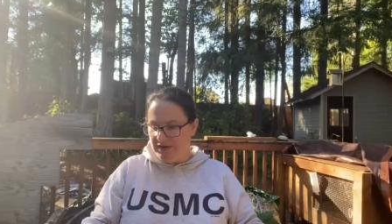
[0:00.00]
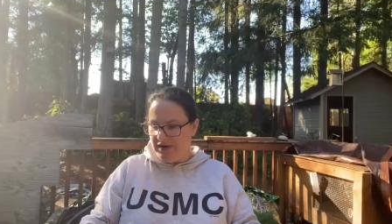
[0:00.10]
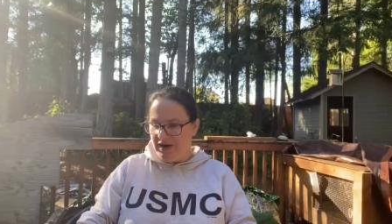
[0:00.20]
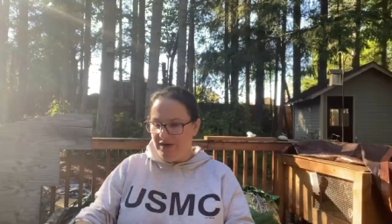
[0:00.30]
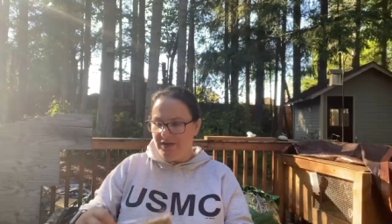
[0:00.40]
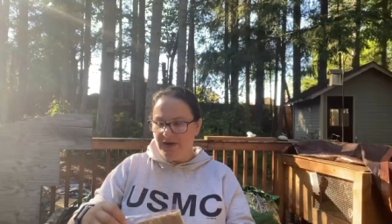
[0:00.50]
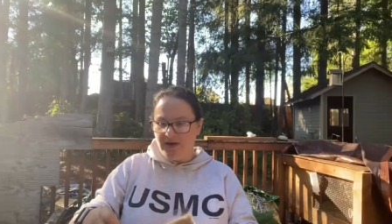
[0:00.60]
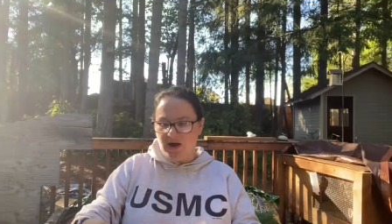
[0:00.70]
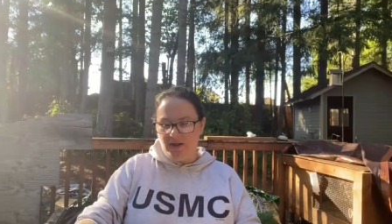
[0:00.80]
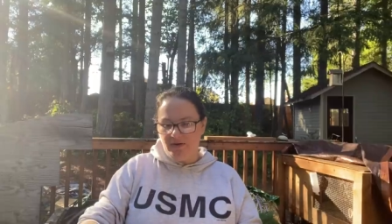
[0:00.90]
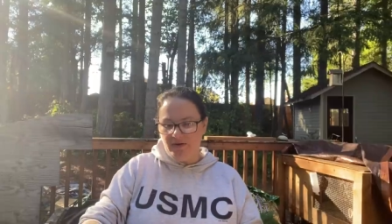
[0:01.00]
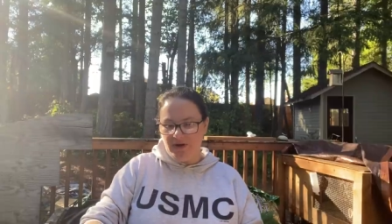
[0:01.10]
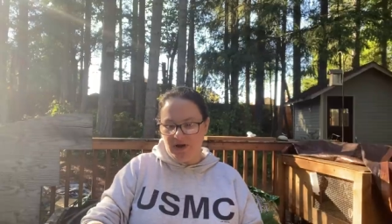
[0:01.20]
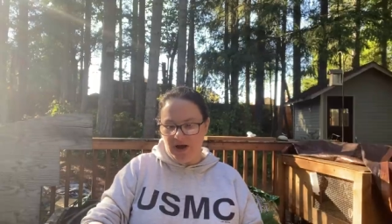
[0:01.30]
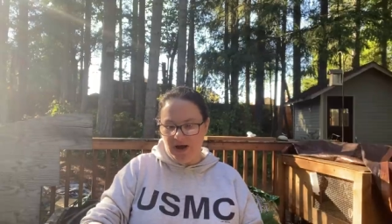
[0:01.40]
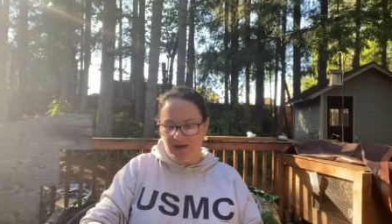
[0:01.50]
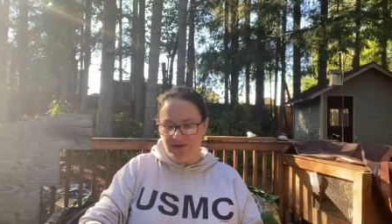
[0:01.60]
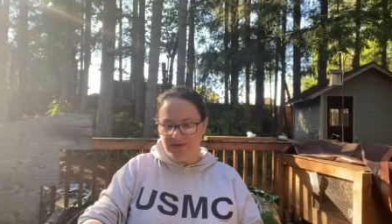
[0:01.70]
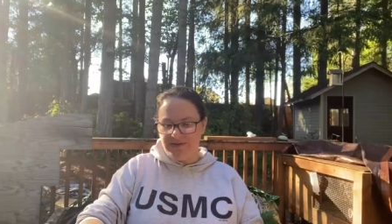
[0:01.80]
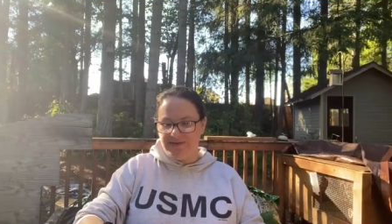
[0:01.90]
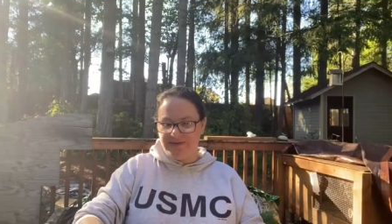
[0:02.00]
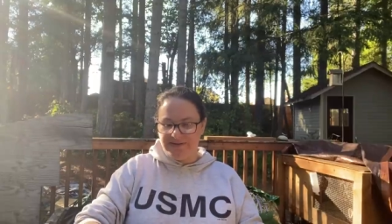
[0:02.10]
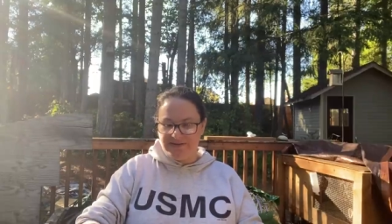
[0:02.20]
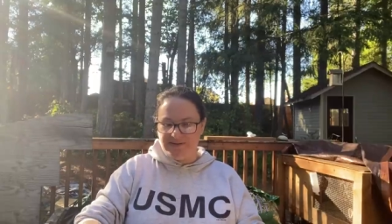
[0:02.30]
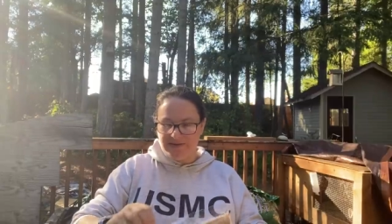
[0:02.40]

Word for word: And then Color and Cottons,